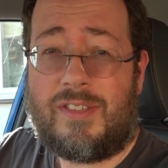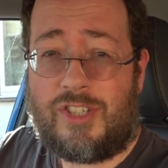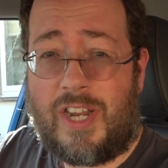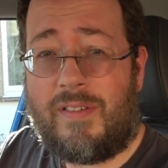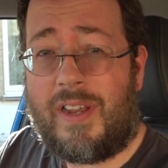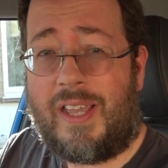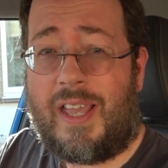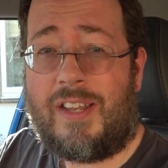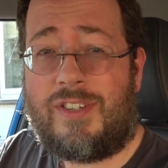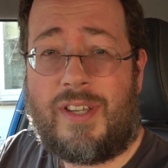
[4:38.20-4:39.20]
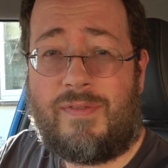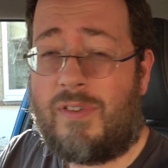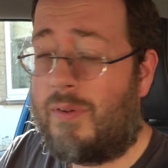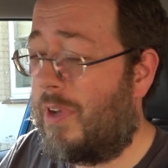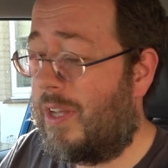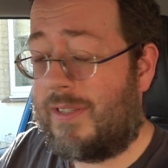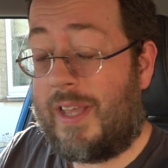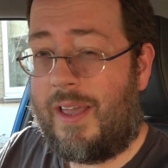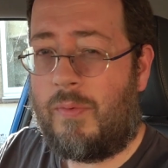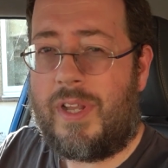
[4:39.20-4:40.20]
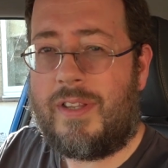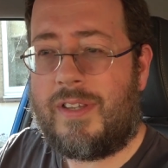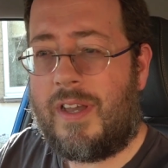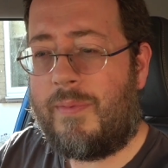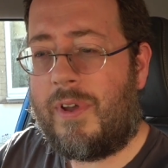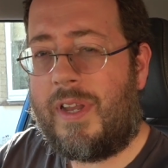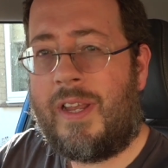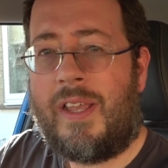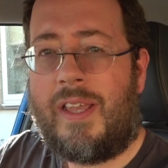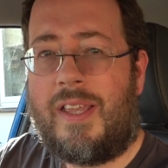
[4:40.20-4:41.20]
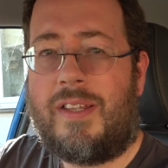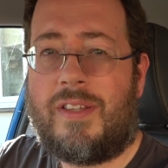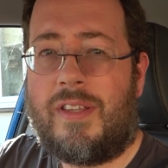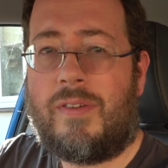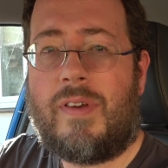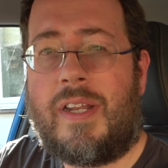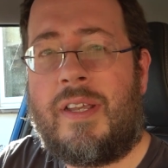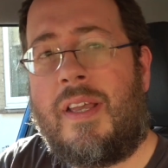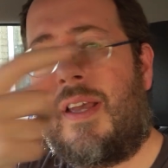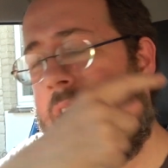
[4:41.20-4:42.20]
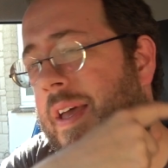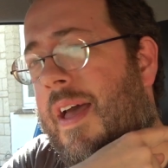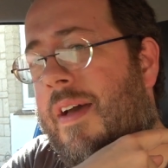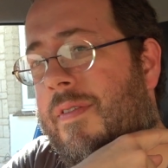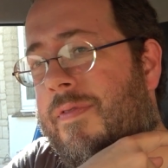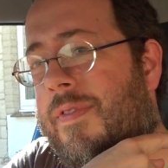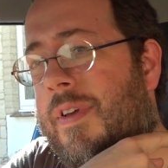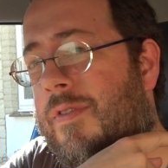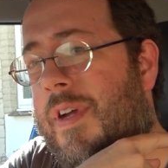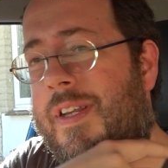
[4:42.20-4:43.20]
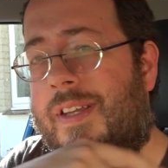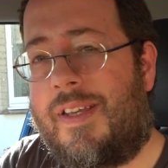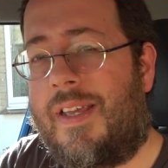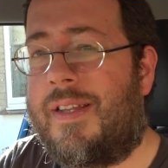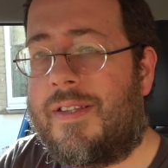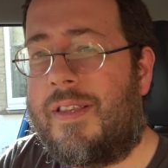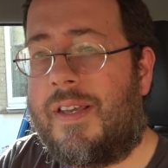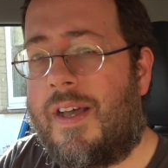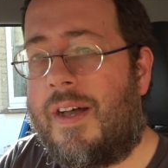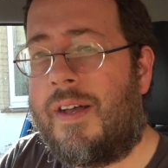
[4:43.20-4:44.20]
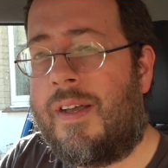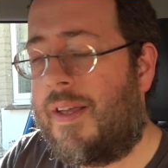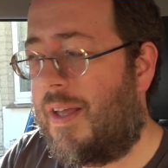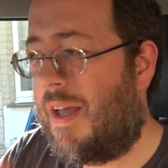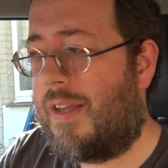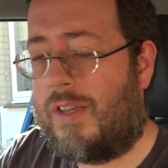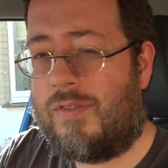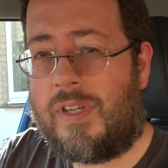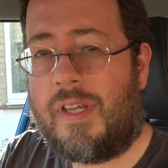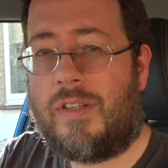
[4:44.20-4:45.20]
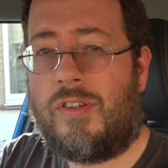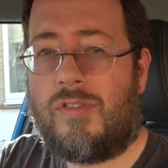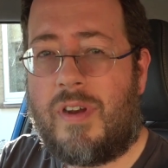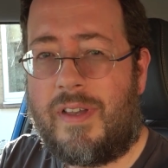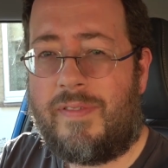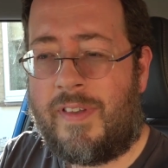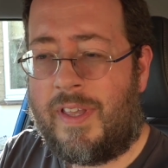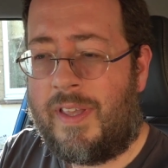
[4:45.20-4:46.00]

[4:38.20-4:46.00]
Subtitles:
generating energy from, say, a wind turbine into the grid, out of the grid into the car, and using it to drive.